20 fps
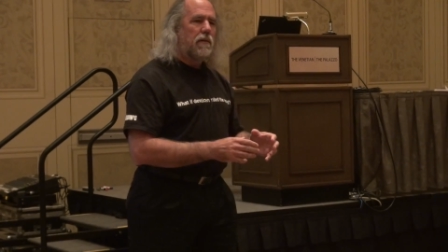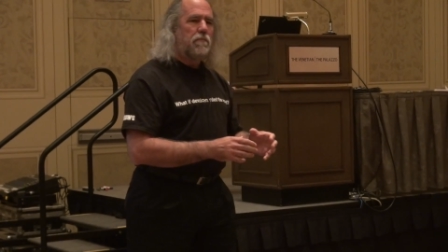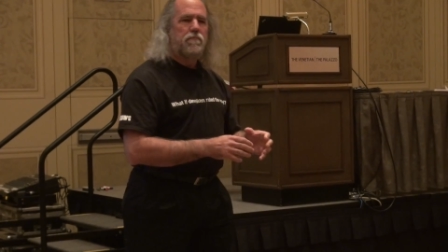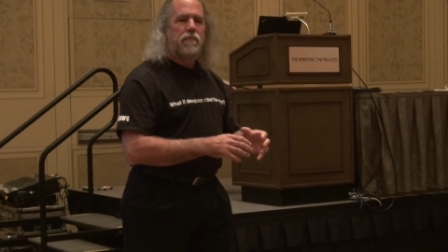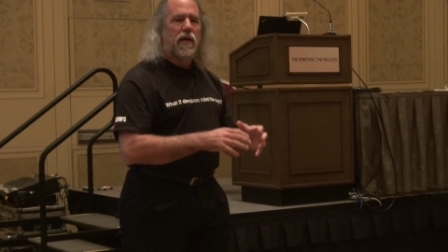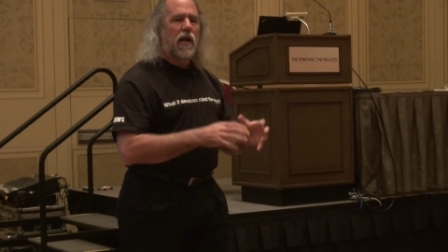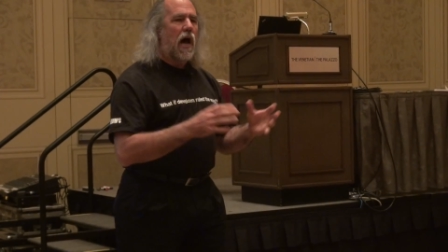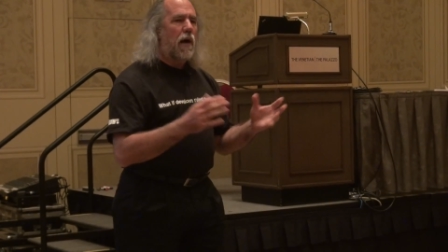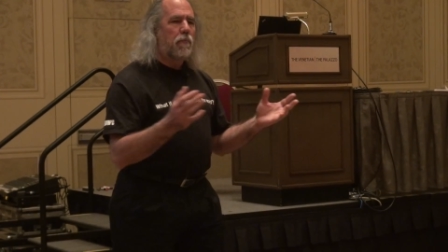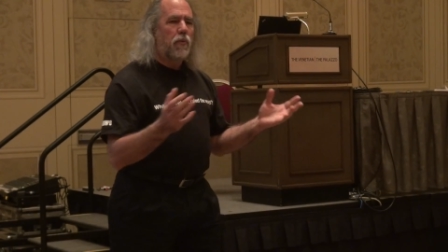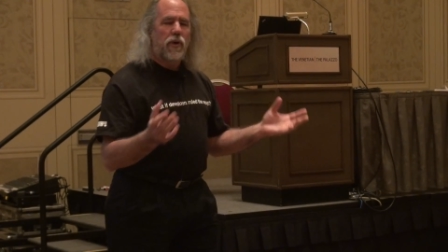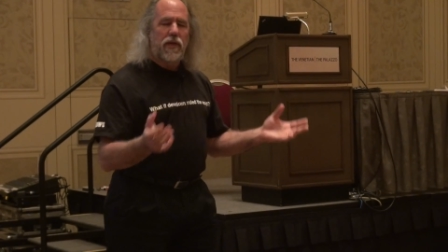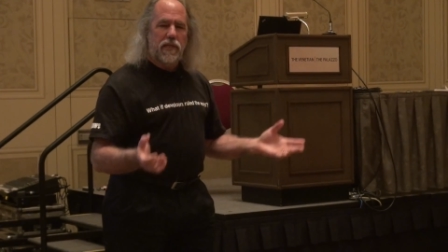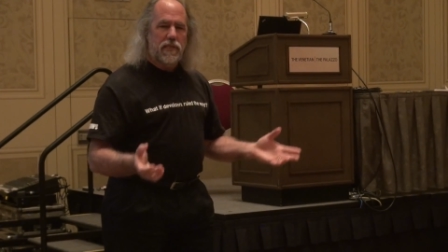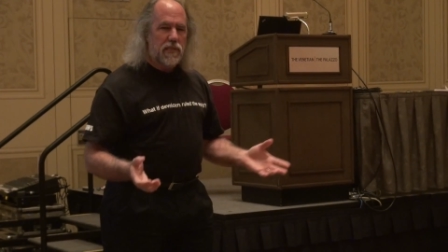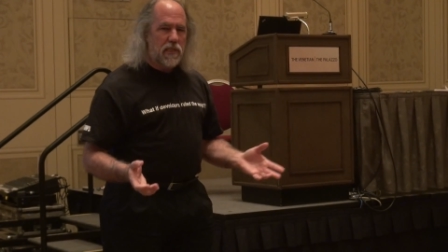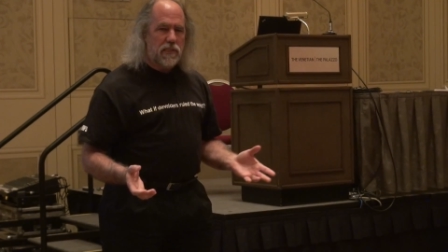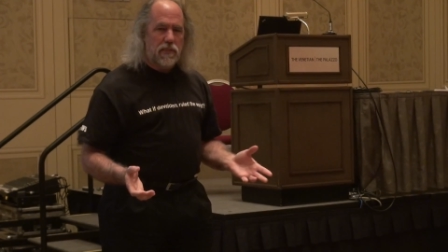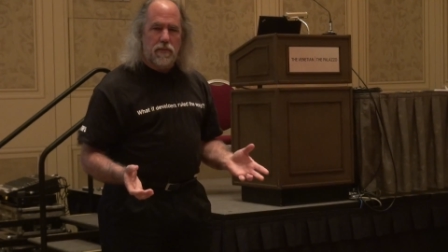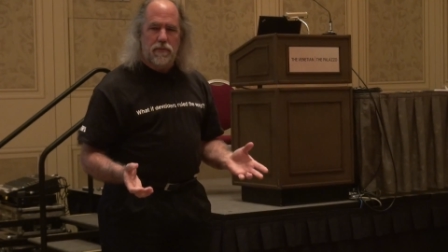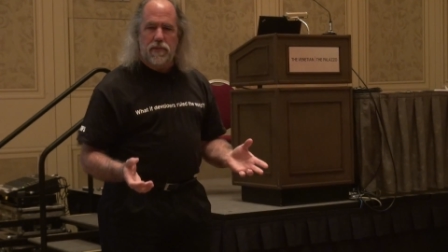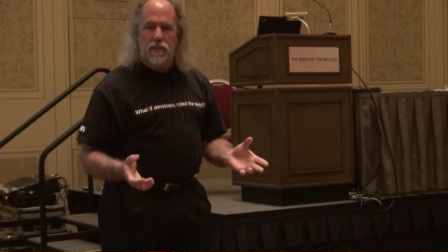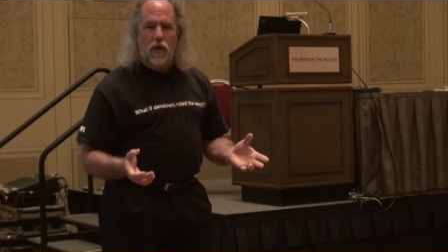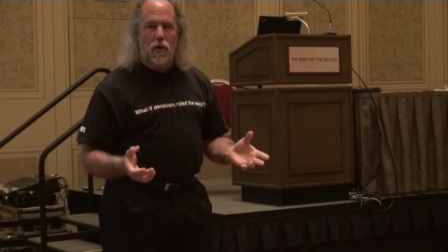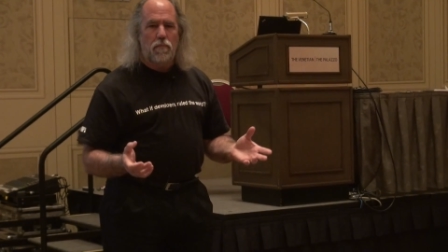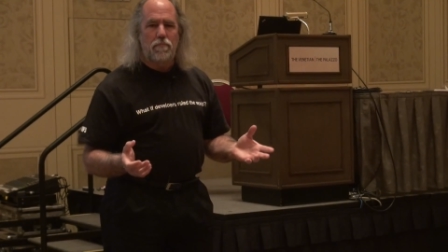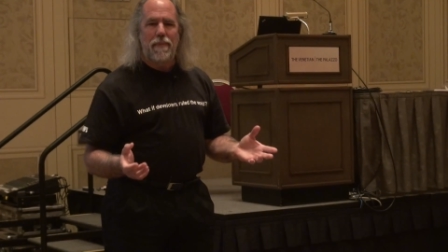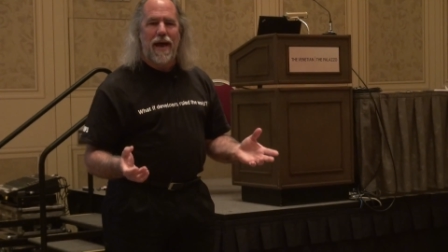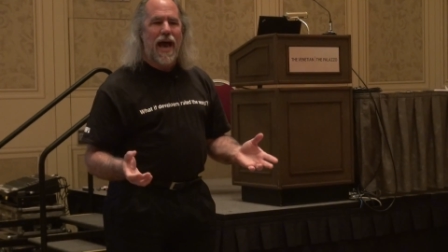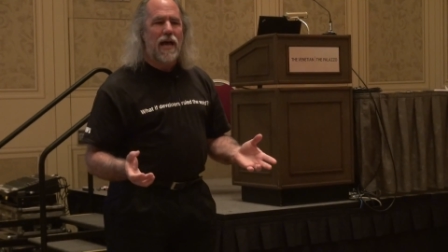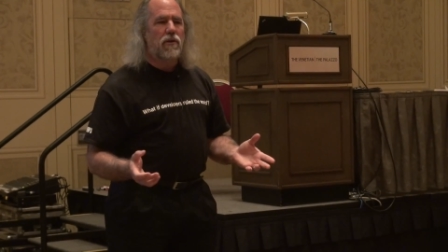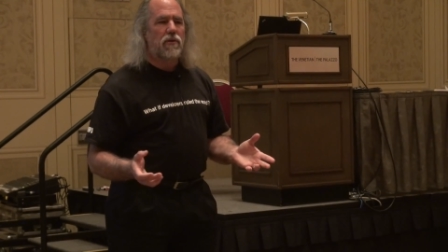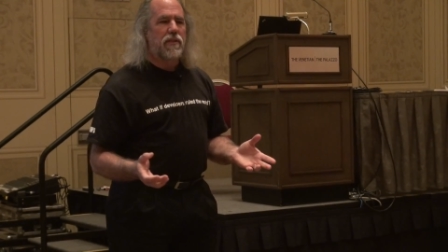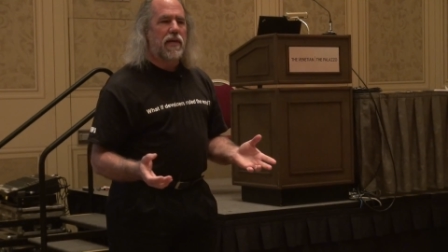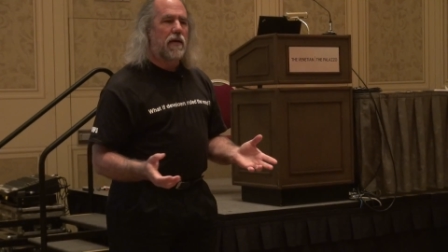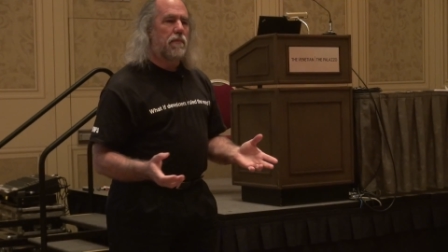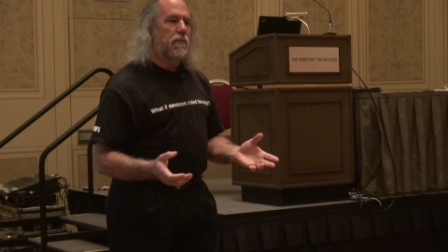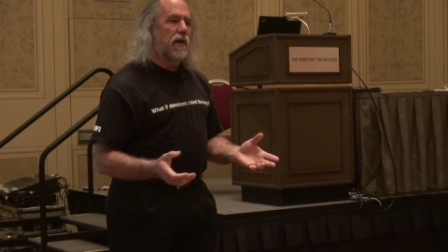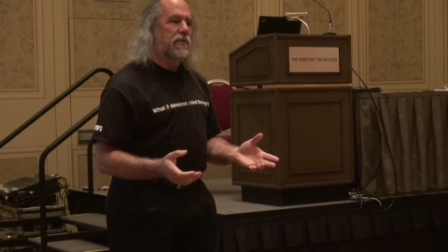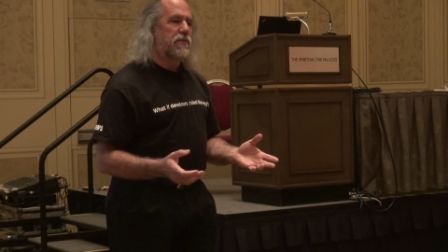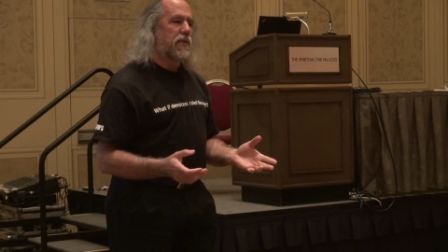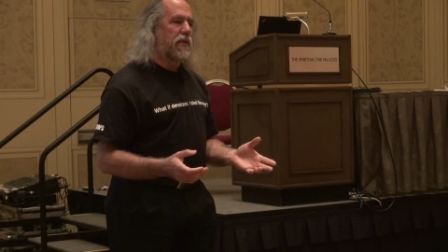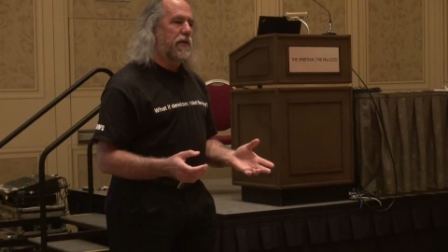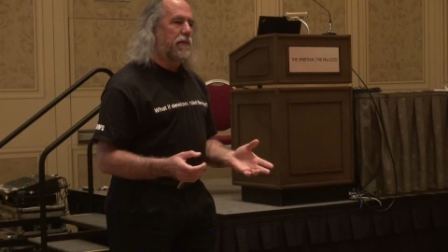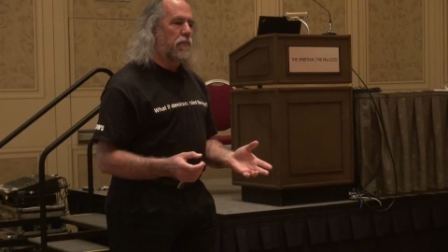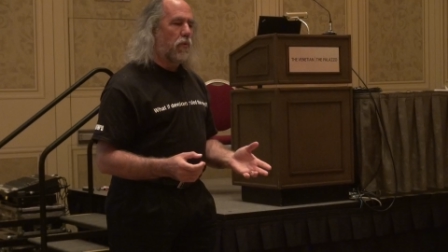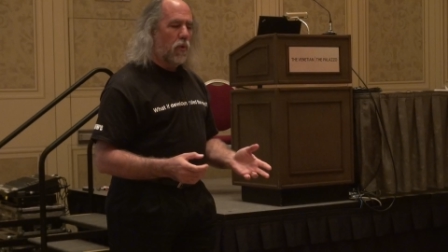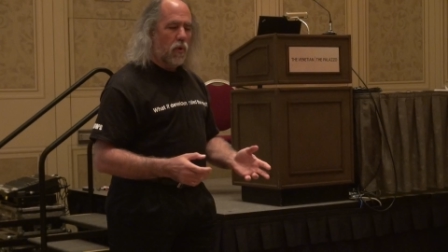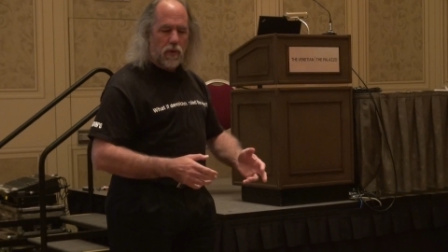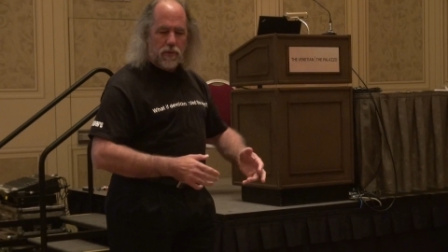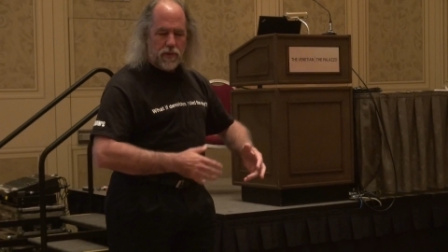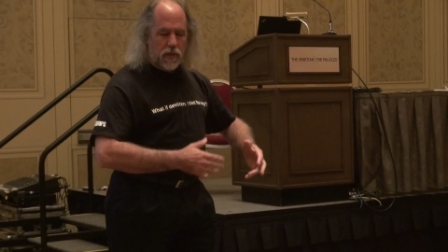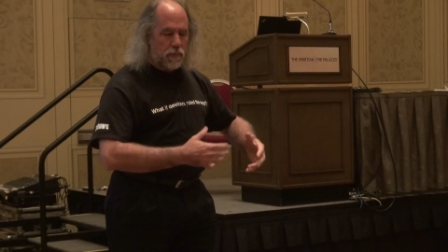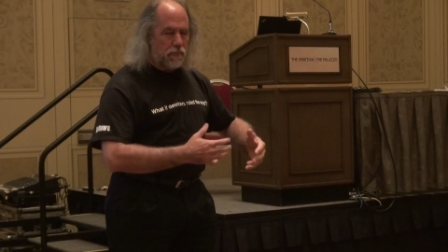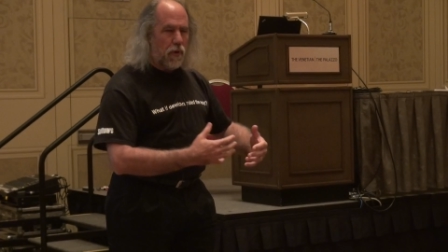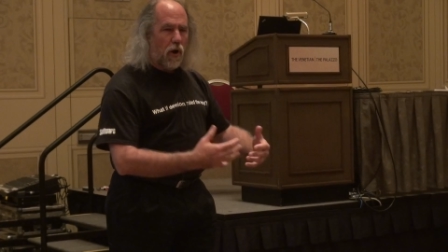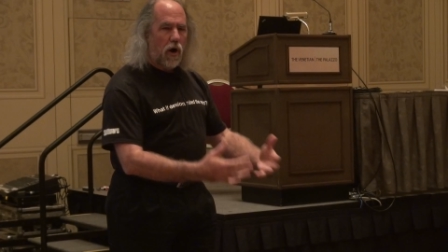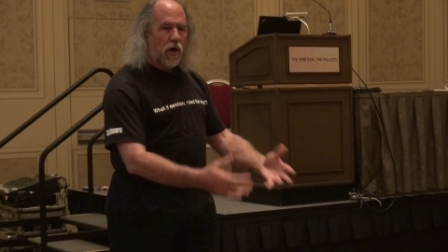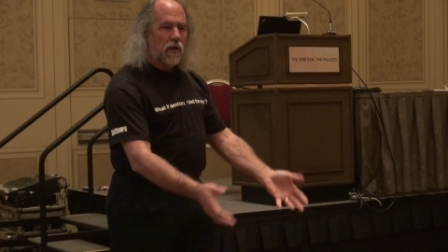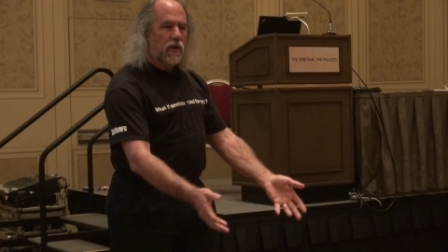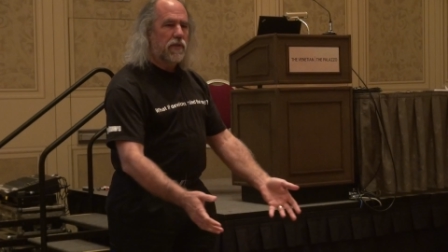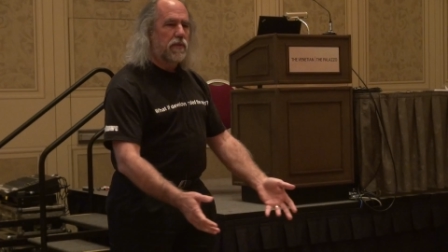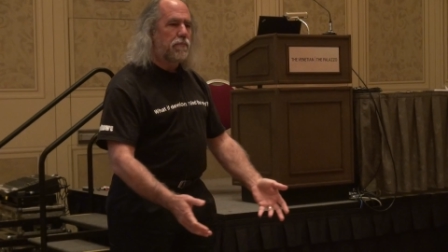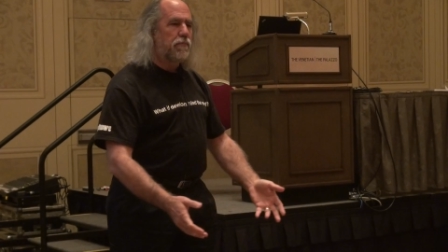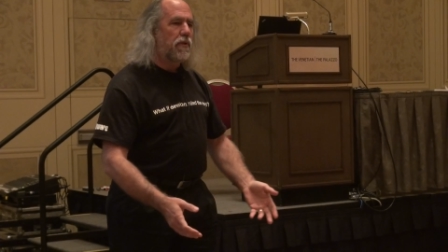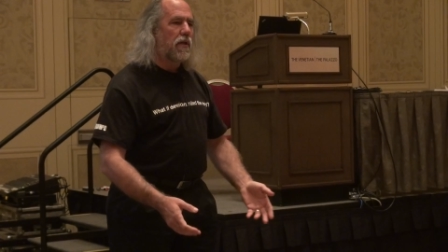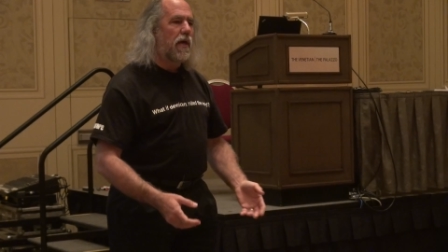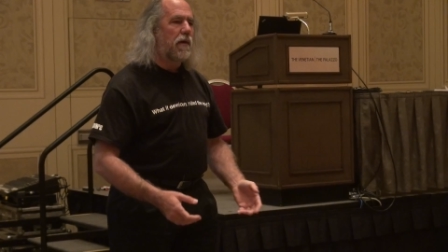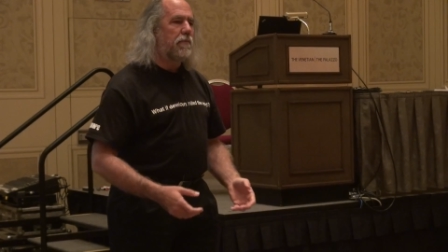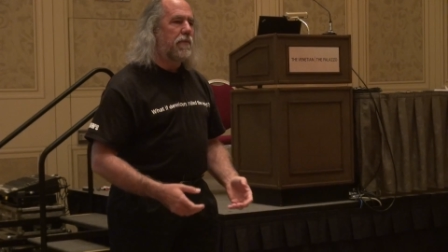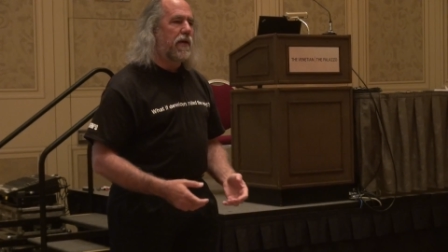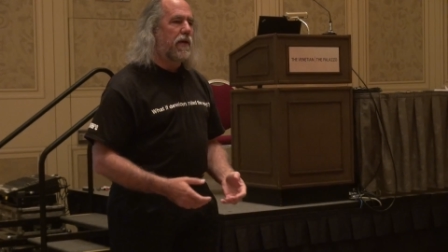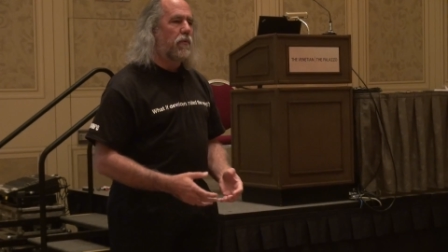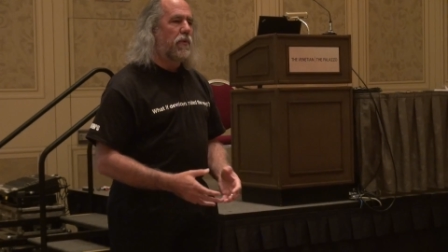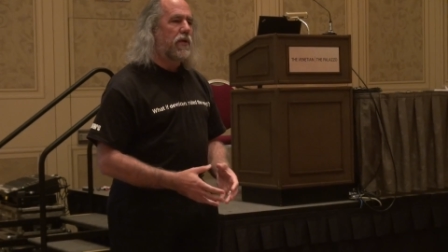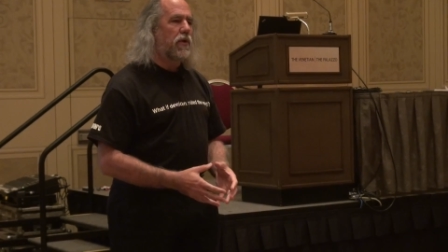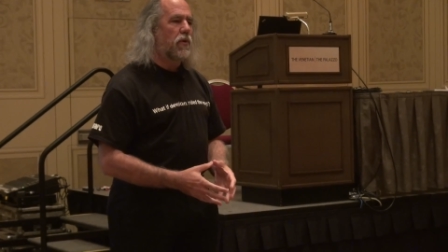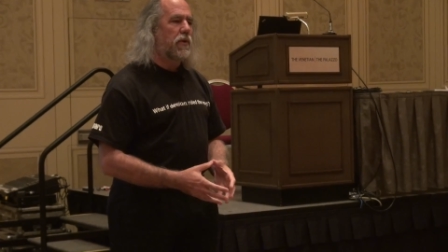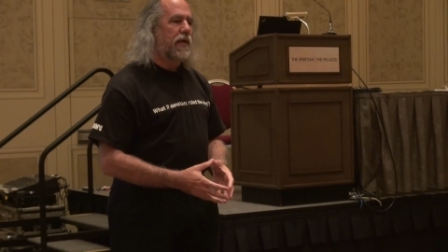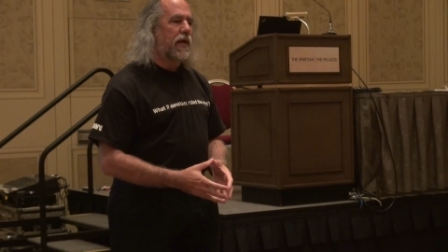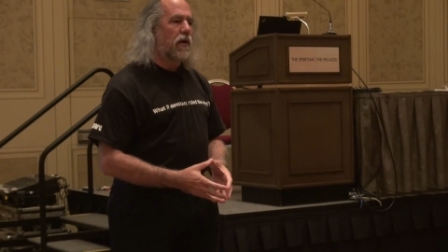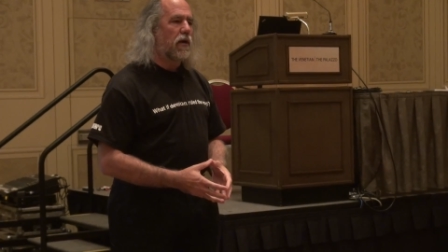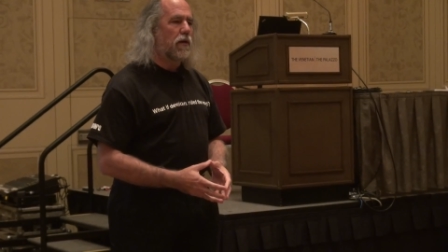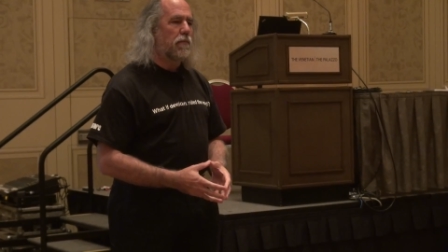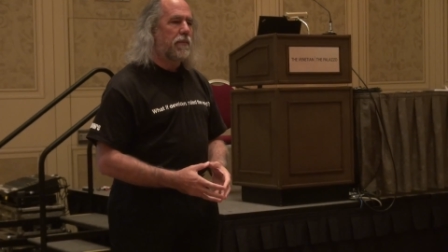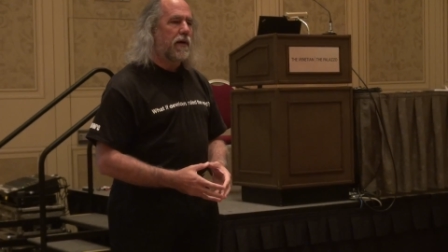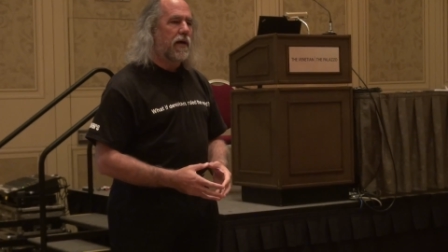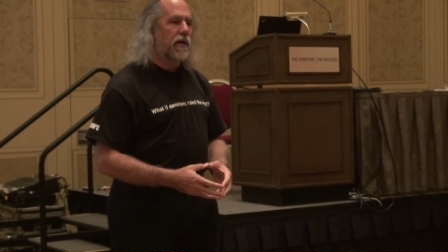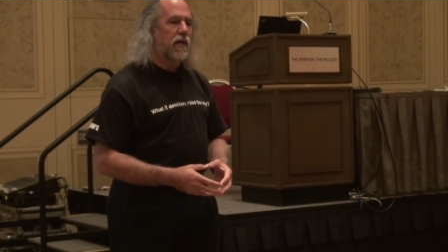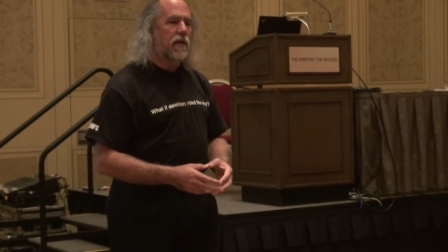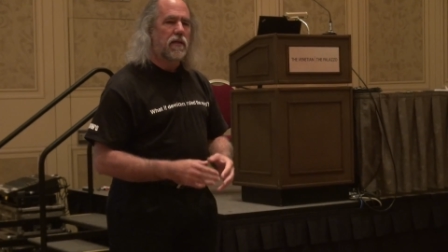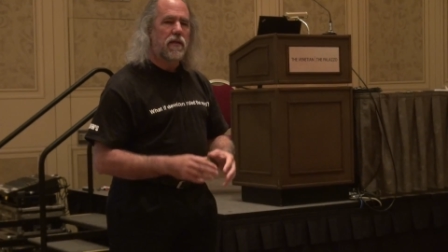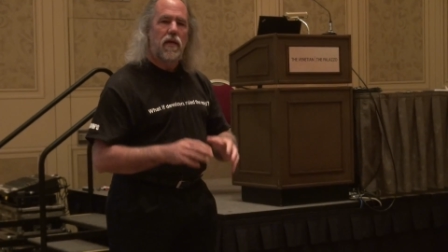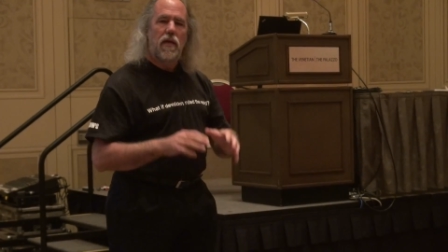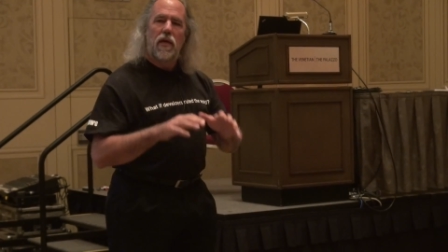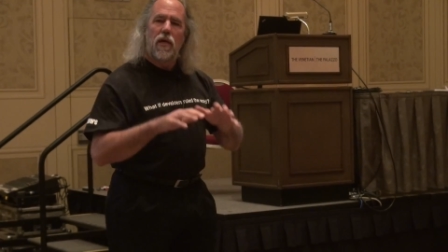But operating systems don't matter that much anymore. They're part of the plumbing. We don't care about it.